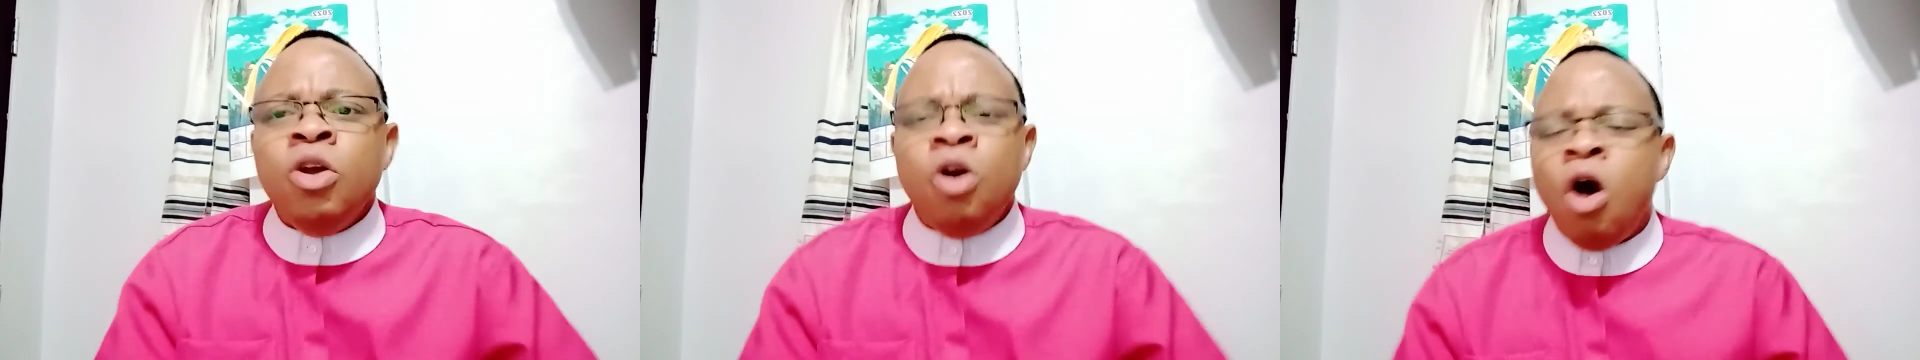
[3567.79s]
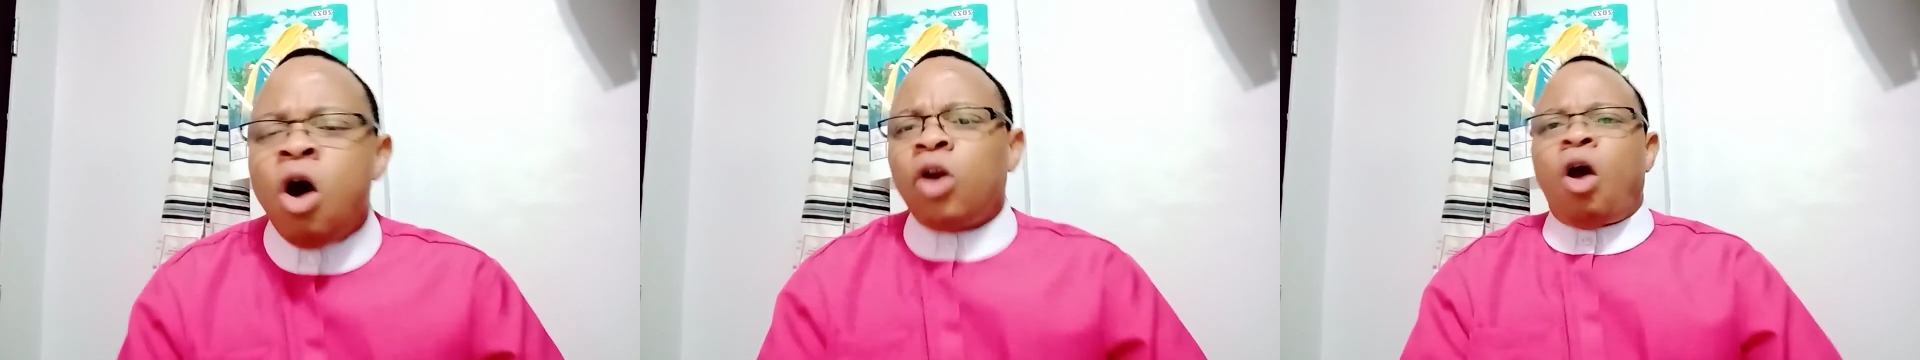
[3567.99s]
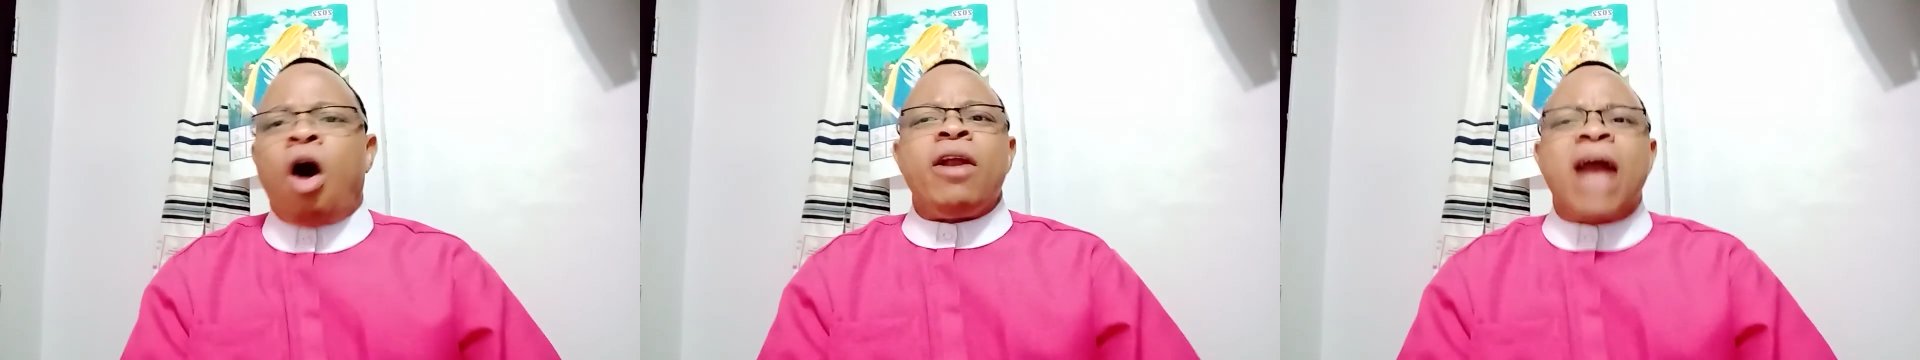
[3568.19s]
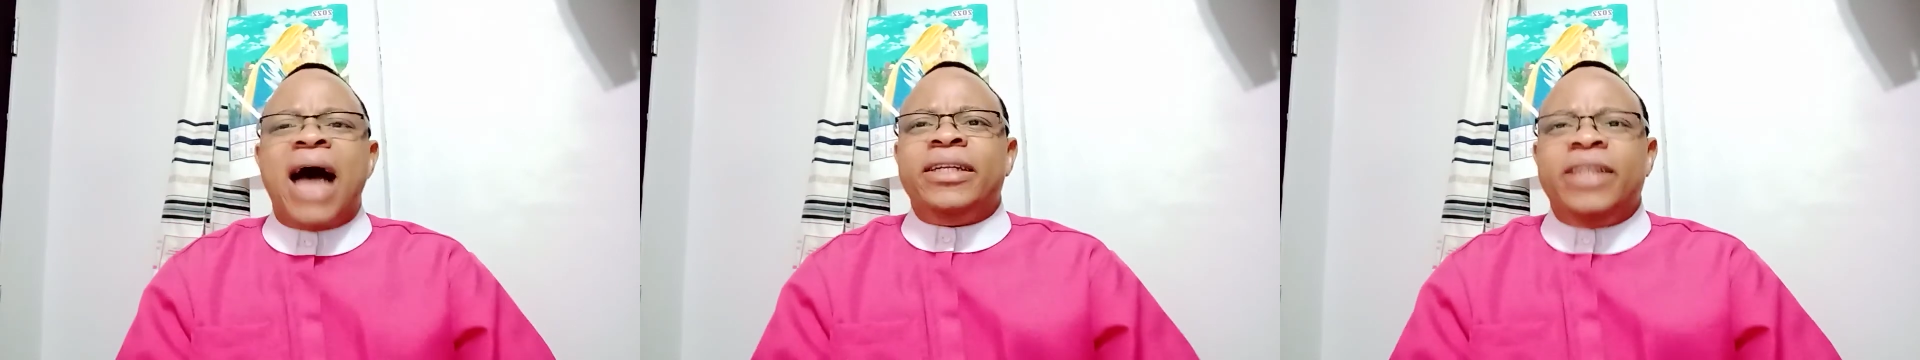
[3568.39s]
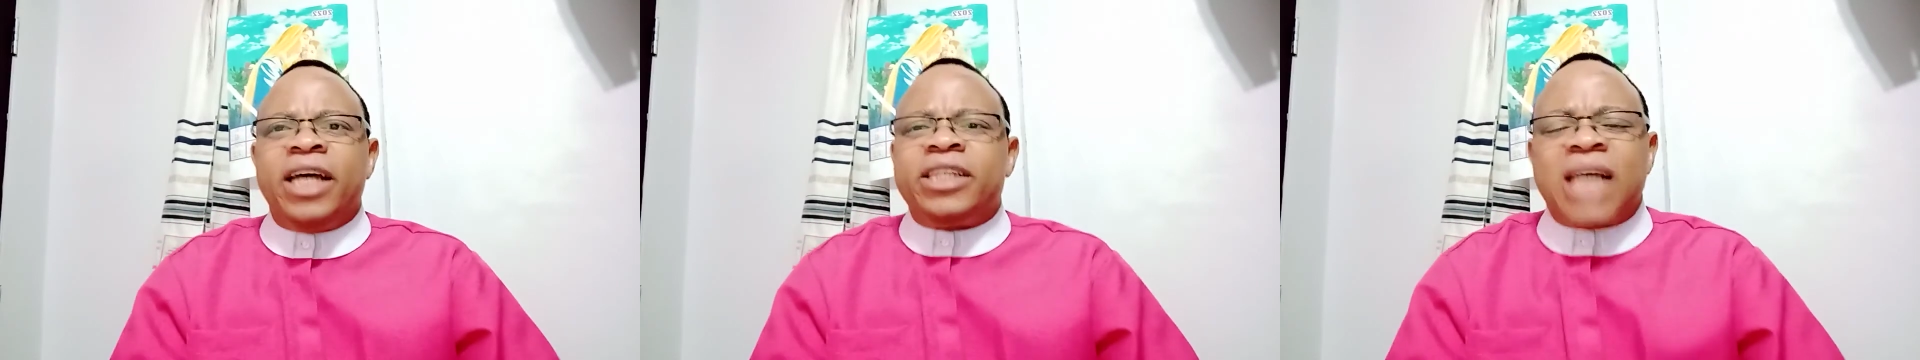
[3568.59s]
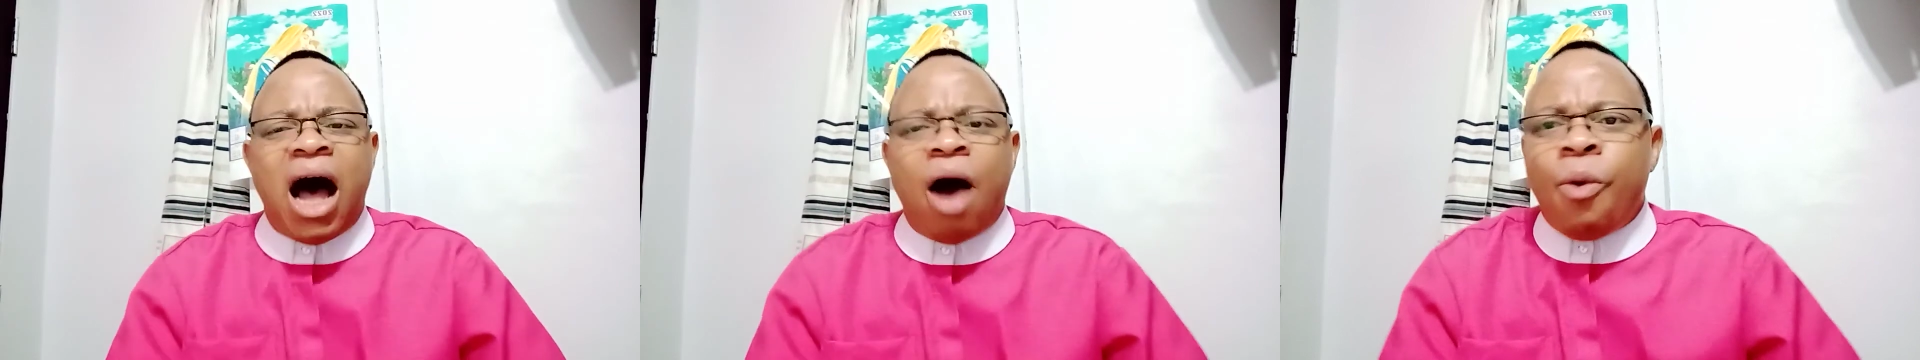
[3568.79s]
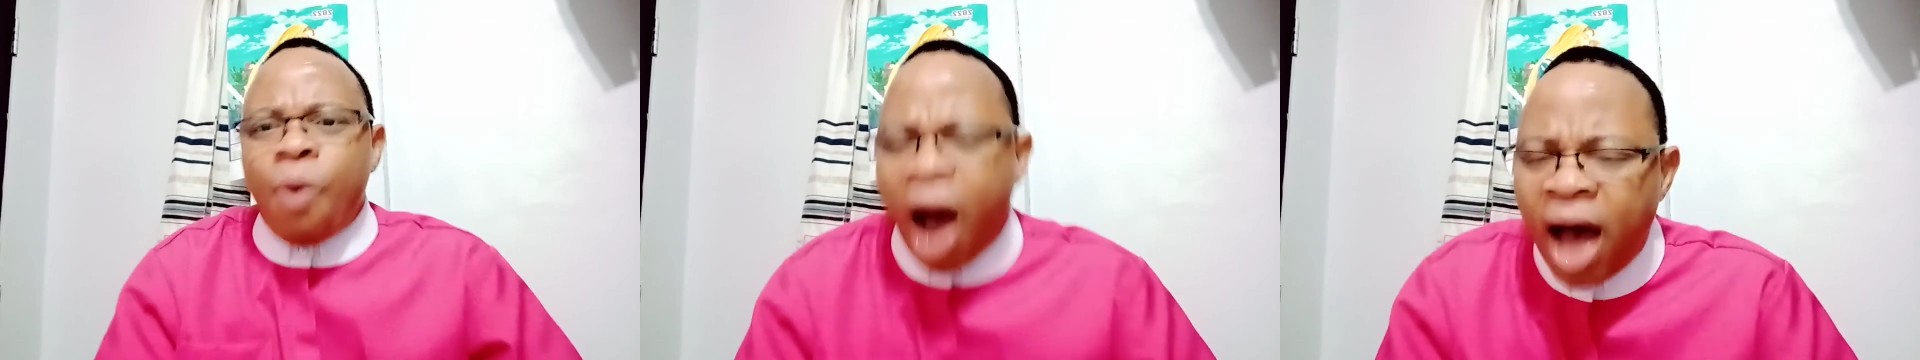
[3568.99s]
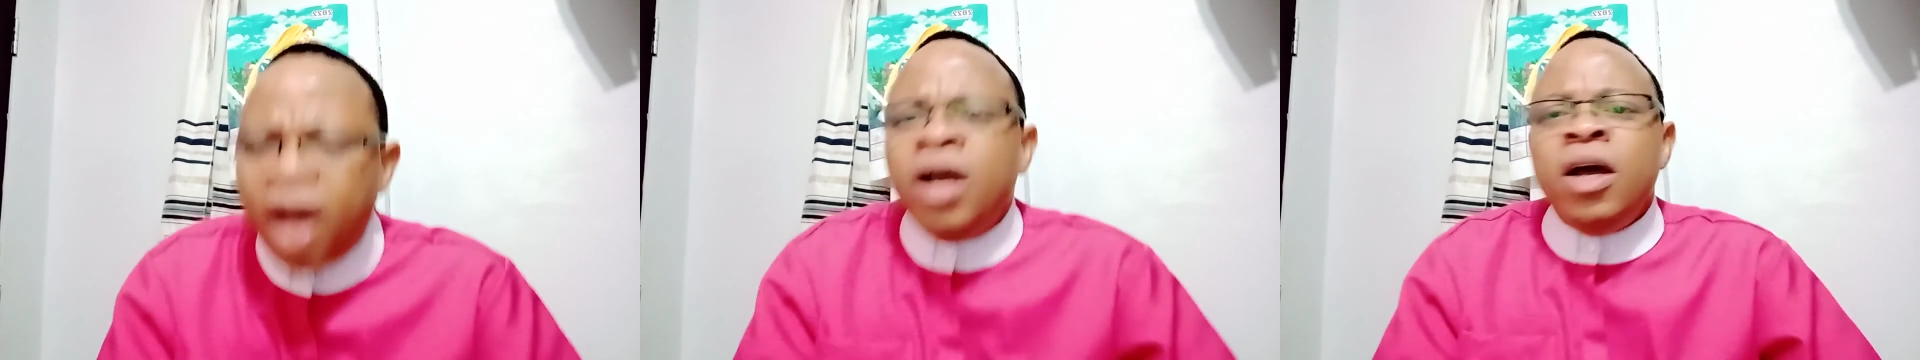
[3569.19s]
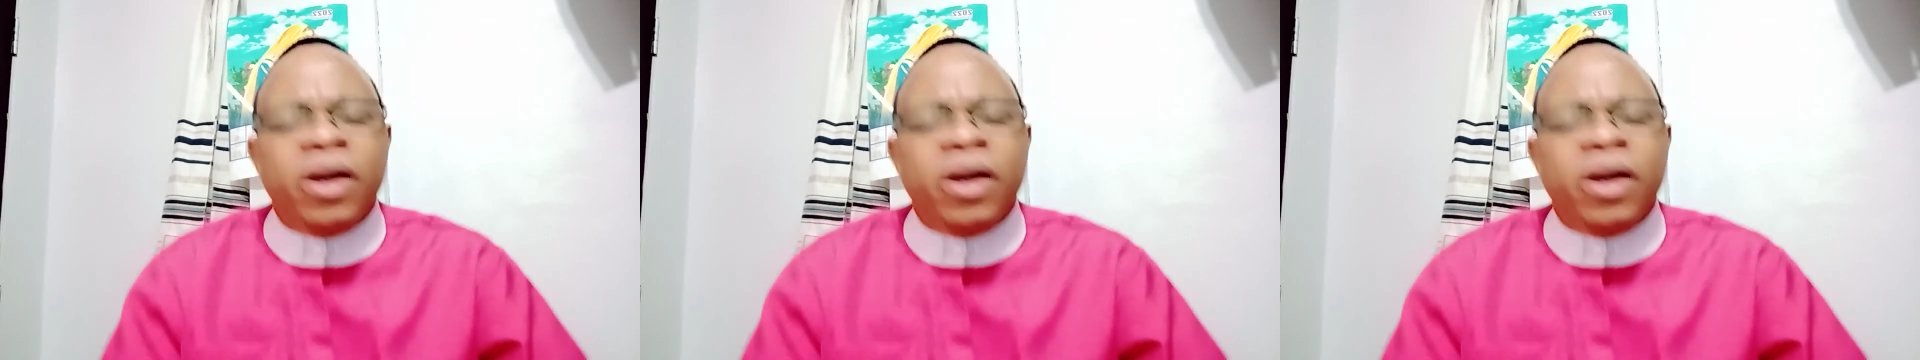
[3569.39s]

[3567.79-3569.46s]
oh Lord, at this hour,